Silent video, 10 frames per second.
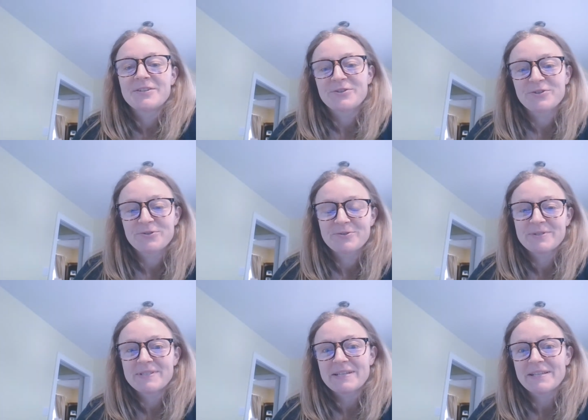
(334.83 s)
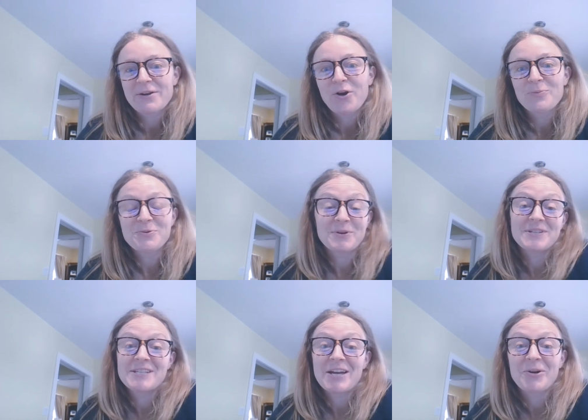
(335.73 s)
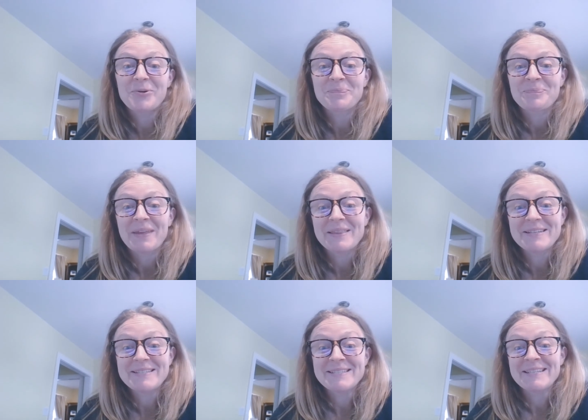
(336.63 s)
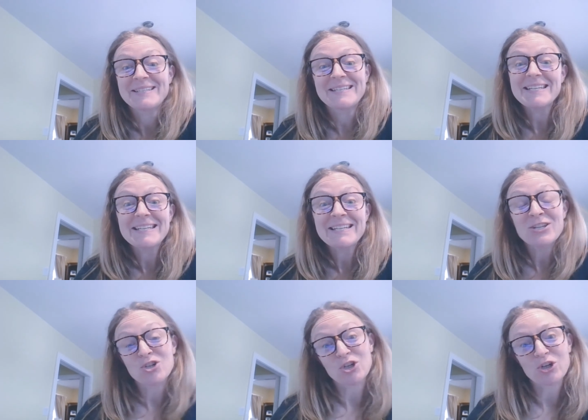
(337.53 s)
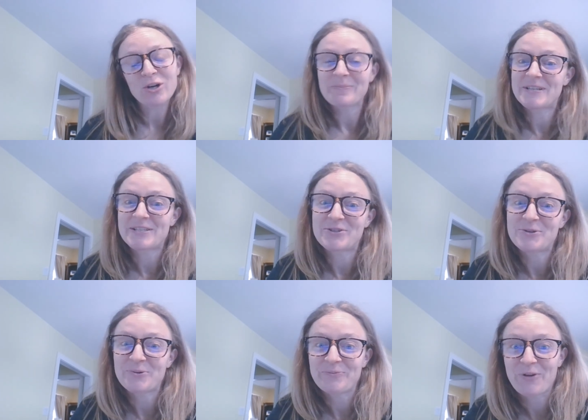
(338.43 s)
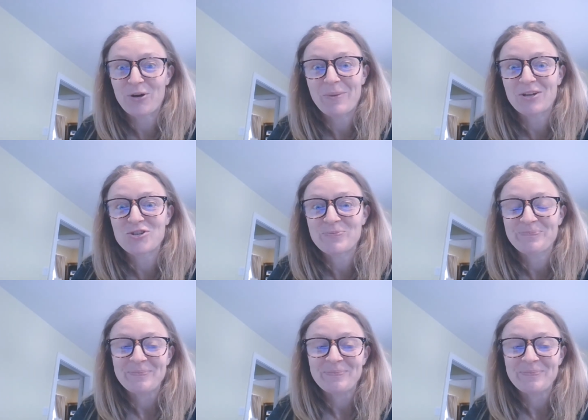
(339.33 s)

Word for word: students, as I hope you can tell, this teacher misses you very much.